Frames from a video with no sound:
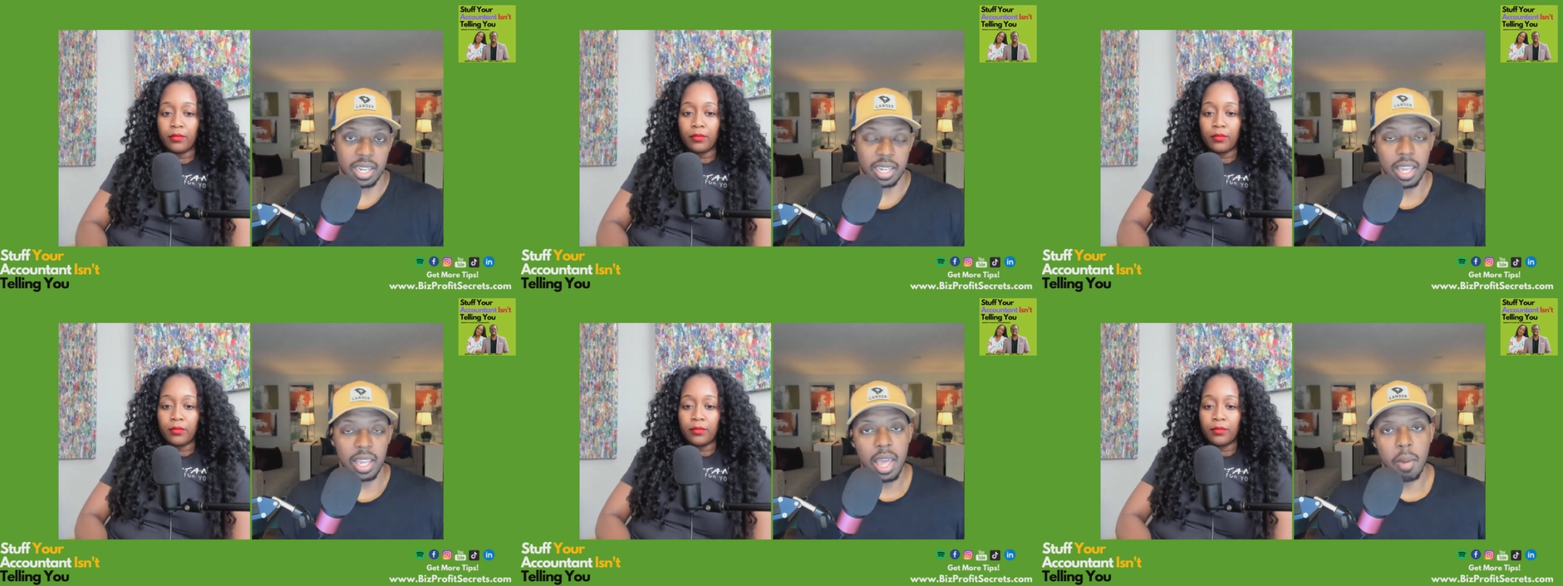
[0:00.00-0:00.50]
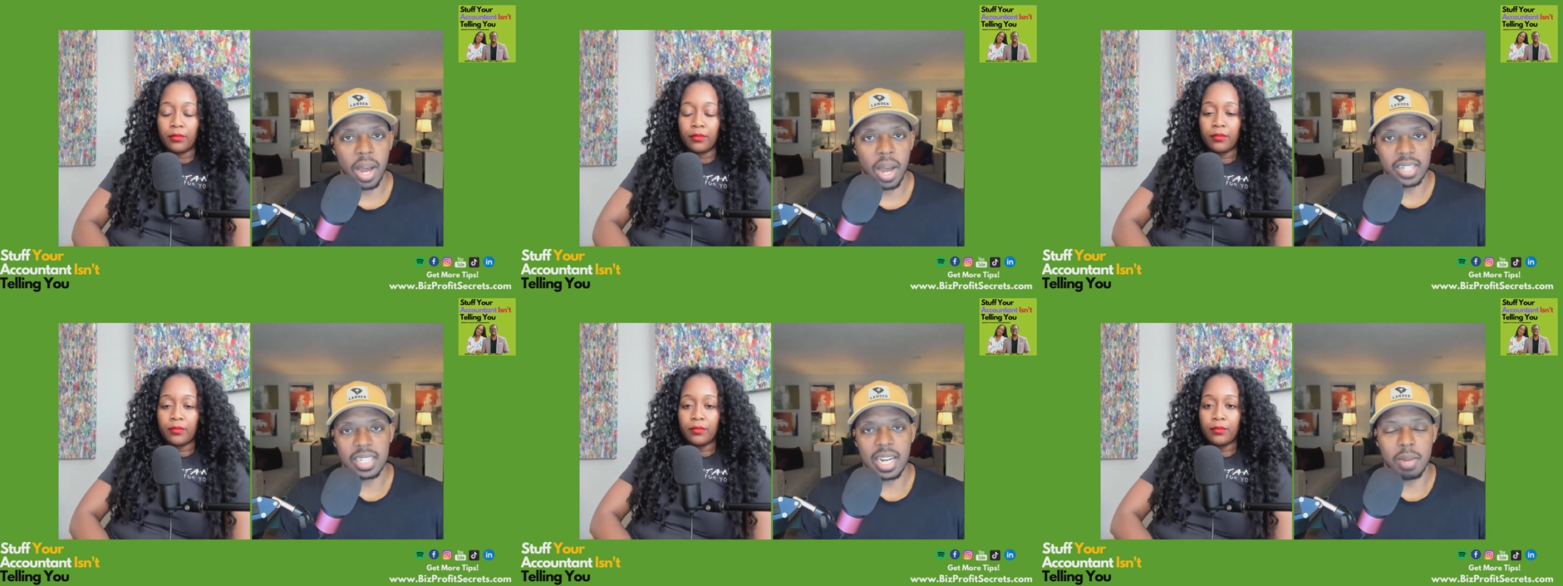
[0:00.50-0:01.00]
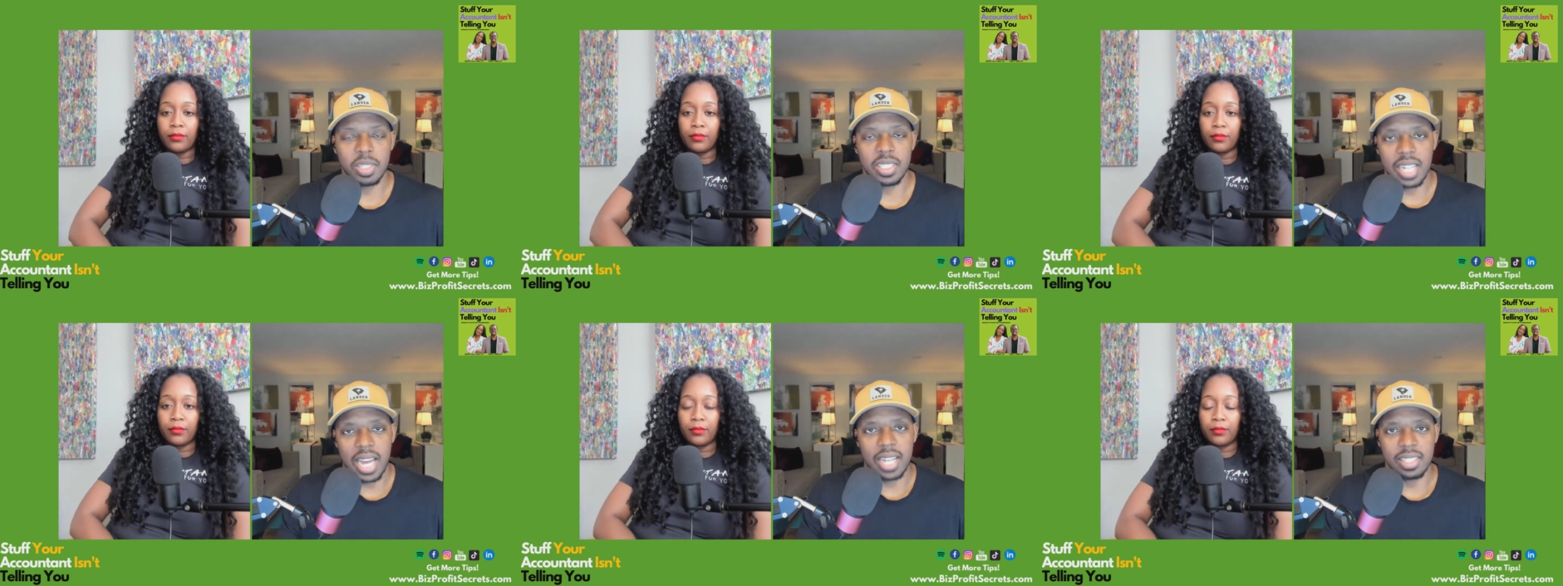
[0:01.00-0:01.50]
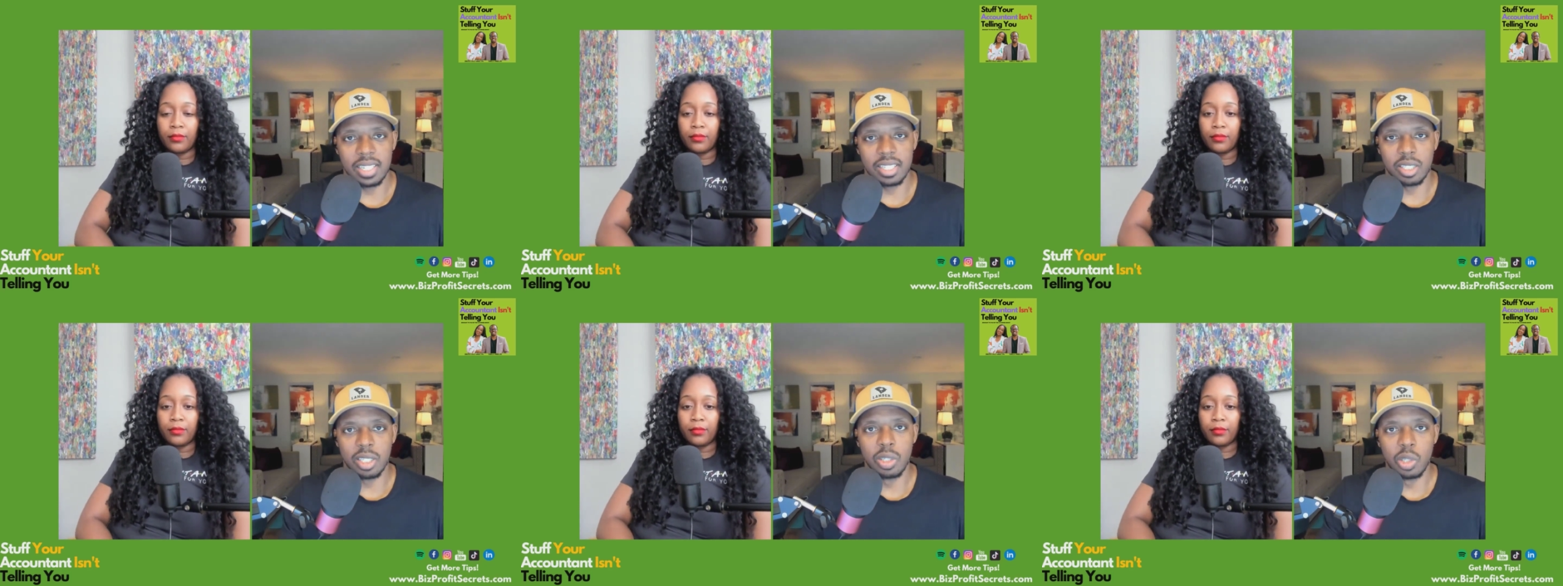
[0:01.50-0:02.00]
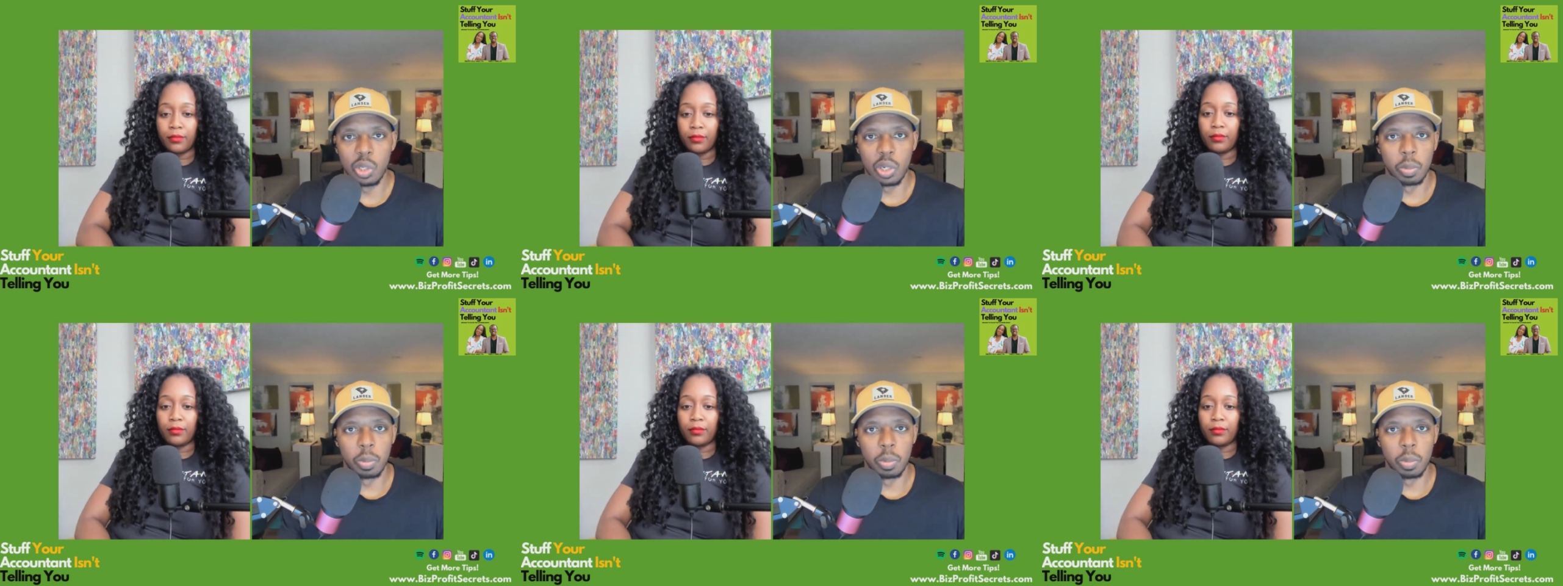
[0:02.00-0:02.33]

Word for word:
Speaker 1: Like, my job is not just to do your